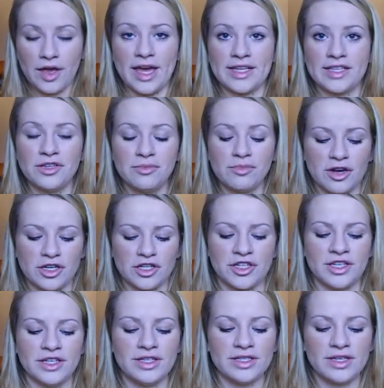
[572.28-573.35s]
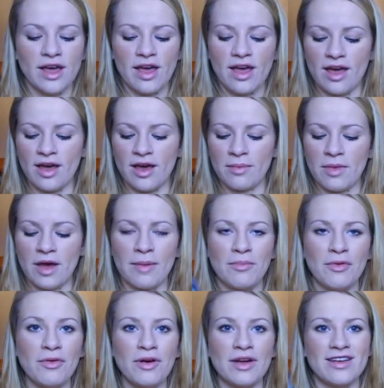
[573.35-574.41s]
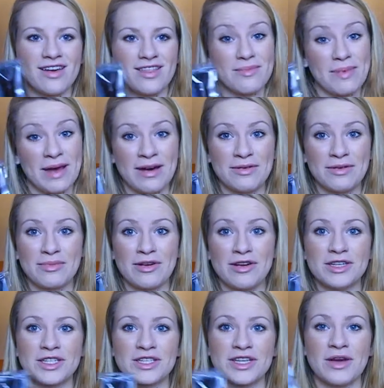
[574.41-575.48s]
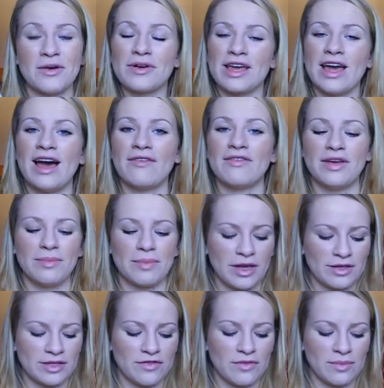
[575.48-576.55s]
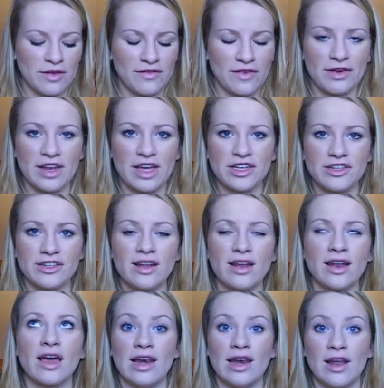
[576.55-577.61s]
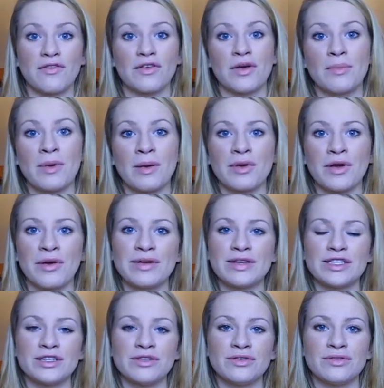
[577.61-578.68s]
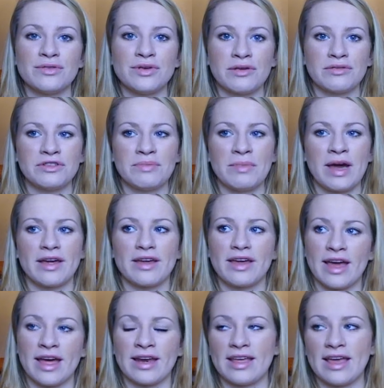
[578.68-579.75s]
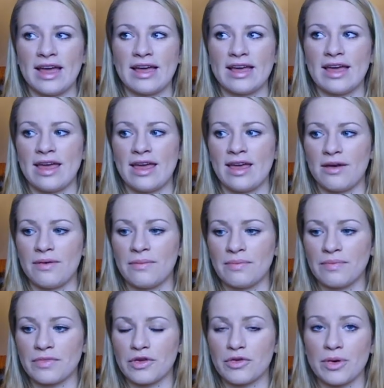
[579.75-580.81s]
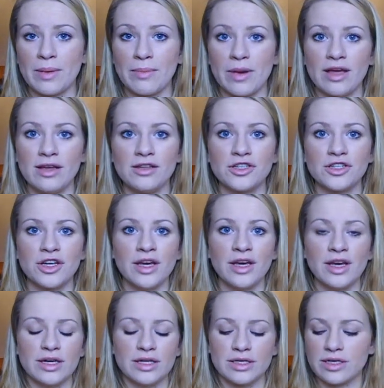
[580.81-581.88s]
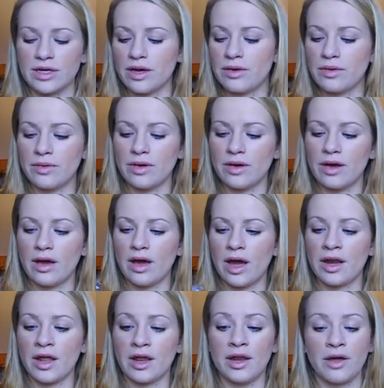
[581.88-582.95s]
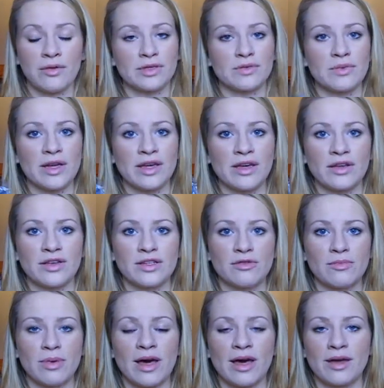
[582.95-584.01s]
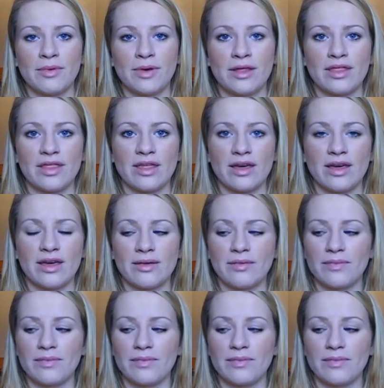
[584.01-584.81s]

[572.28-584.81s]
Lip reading: Okay, 2 brushes. I bought another powder brush because I already have it, but I use it for my foundation and I love it. But I'm going to go to MAC and get a cream blush. So, and I know it's really good to apply with